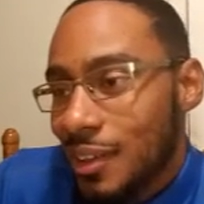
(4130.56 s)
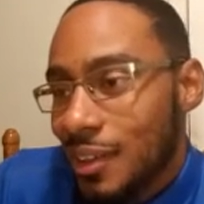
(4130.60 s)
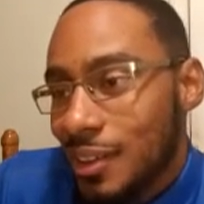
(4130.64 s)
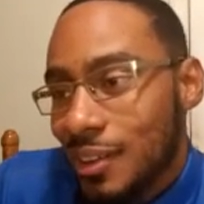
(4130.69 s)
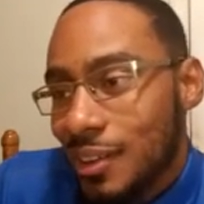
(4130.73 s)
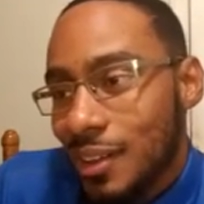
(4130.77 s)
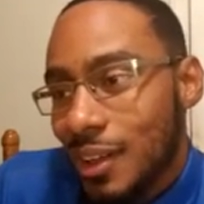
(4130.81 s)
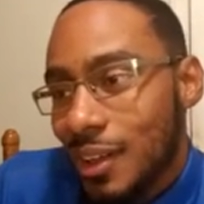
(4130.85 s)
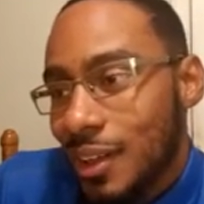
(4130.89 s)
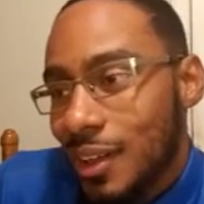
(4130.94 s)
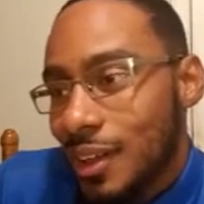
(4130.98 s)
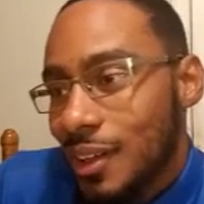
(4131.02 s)

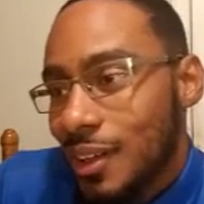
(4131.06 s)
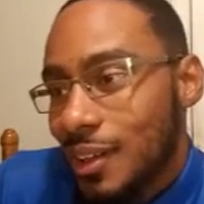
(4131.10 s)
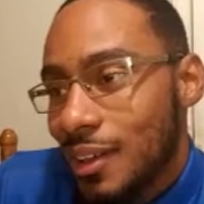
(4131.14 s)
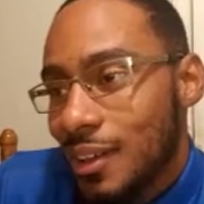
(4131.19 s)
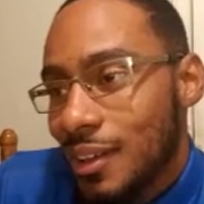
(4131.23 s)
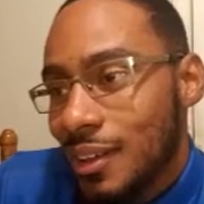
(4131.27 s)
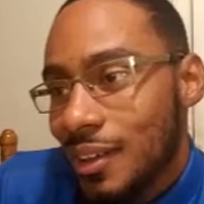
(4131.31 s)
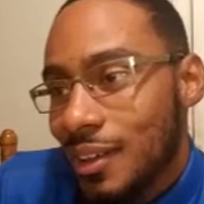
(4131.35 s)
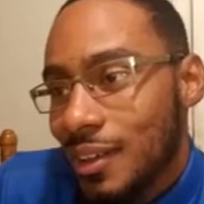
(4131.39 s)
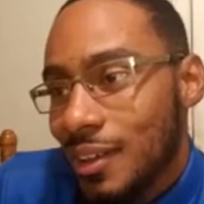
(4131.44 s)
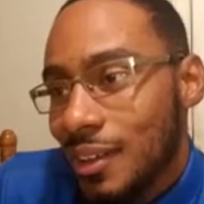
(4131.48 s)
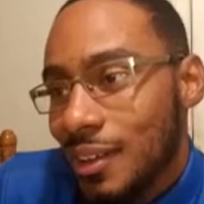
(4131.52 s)
Like,
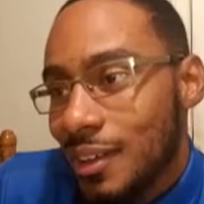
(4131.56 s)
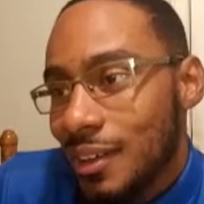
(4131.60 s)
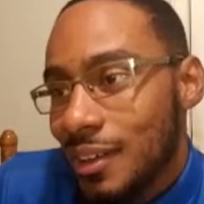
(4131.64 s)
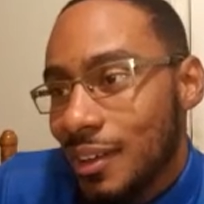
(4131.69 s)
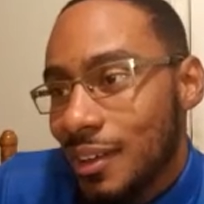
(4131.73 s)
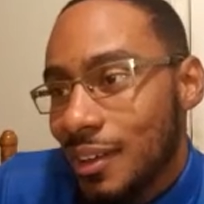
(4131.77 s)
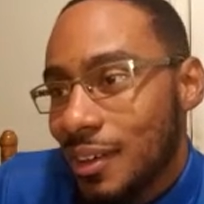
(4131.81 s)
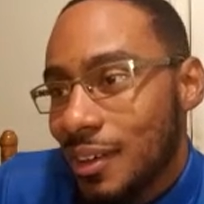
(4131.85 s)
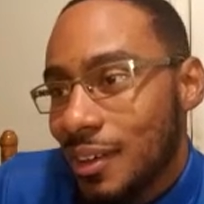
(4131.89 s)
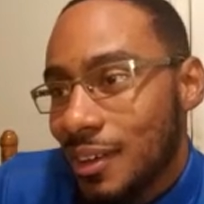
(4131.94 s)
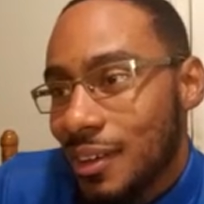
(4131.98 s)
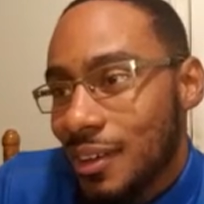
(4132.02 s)

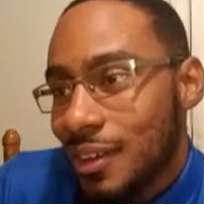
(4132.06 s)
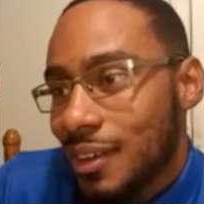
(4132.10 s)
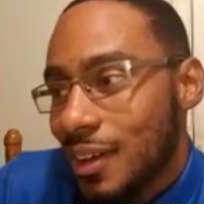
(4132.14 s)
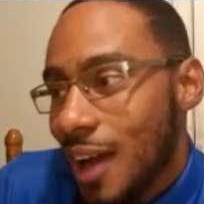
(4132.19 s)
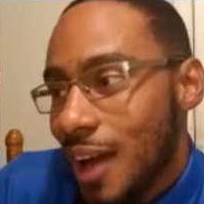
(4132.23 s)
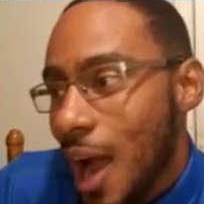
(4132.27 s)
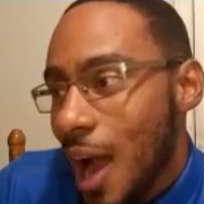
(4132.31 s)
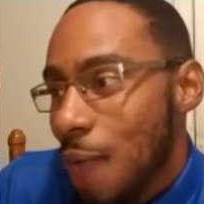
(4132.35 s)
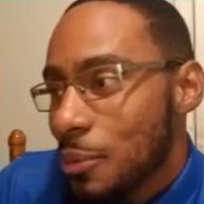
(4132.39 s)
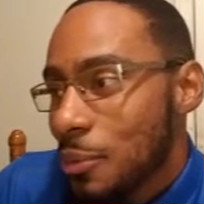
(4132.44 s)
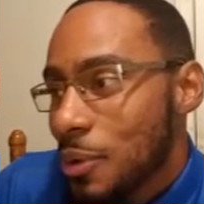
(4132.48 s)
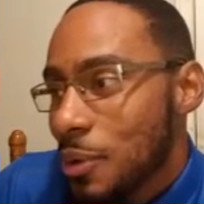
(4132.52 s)
I
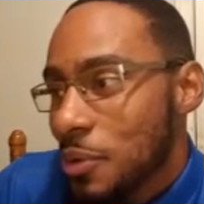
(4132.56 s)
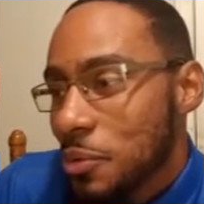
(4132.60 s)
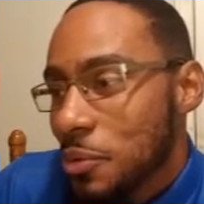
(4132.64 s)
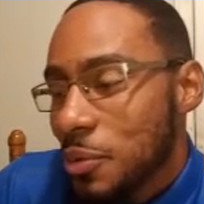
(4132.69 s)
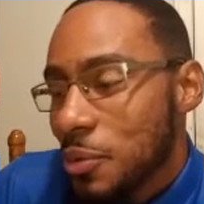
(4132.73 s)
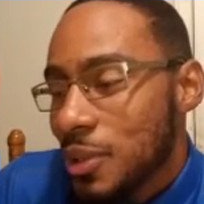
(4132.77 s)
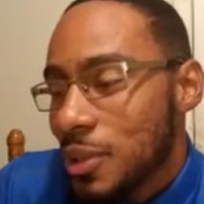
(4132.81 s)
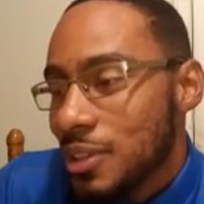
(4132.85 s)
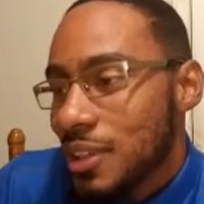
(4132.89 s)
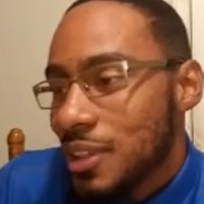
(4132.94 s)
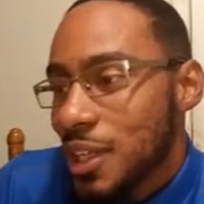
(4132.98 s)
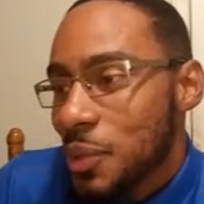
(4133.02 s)
remember
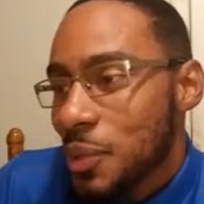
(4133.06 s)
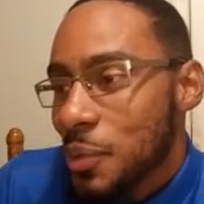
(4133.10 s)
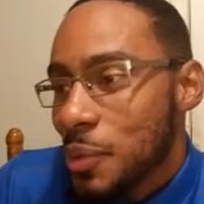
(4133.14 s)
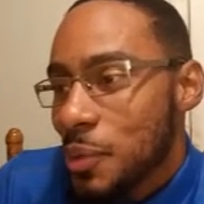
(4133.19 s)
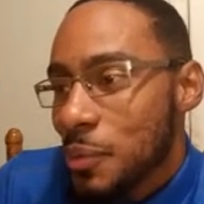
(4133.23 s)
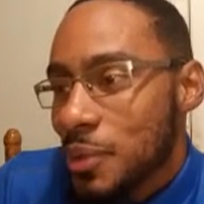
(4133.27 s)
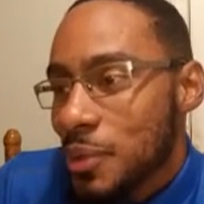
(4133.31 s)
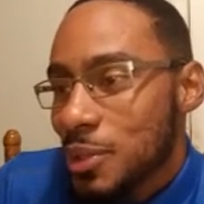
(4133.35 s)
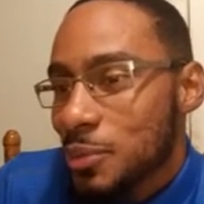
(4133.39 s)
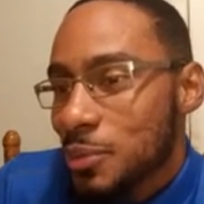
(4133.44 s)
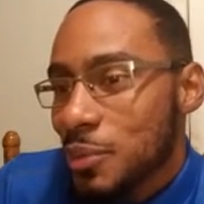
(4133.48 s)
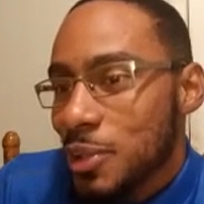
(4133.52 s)
one day me and my
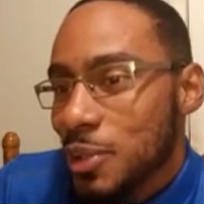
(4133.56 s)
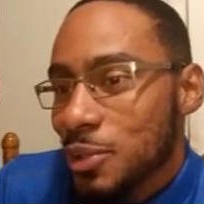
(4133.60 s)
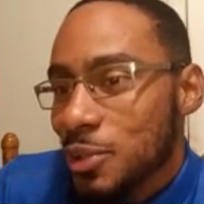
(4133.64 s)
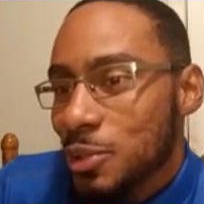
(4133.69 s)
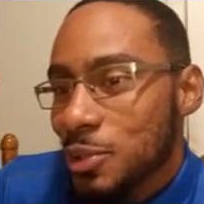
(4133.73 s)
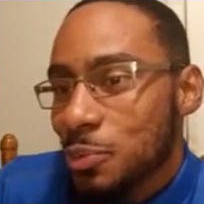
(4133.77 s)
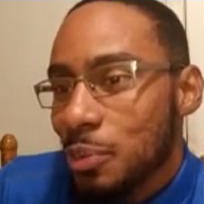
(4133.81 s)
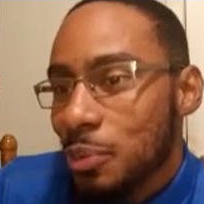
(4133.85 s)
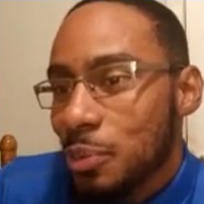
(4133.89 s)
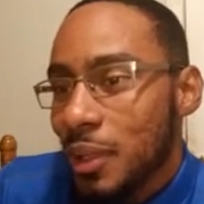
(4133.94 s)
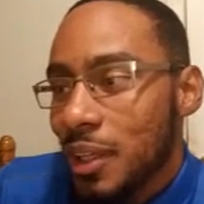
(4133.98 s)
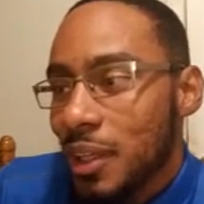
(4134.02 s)
little brother was
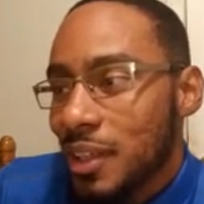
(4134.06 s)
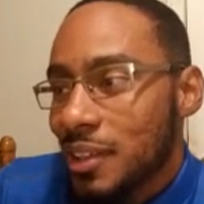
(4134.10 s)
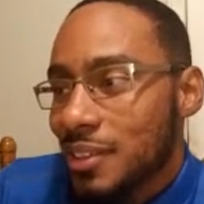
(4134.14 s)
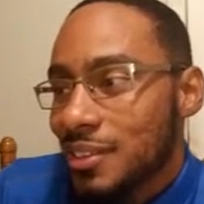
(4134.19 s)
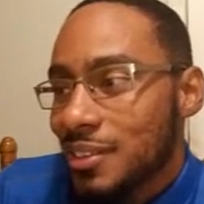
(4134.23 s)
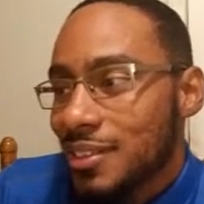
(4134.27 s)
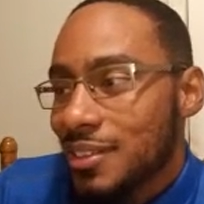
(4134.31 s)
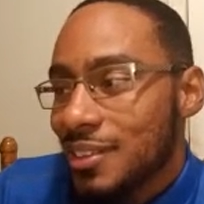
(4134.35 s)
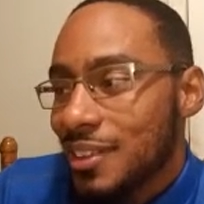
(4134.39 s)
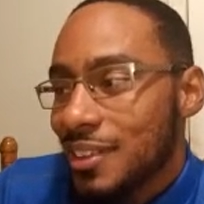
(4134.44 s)
playing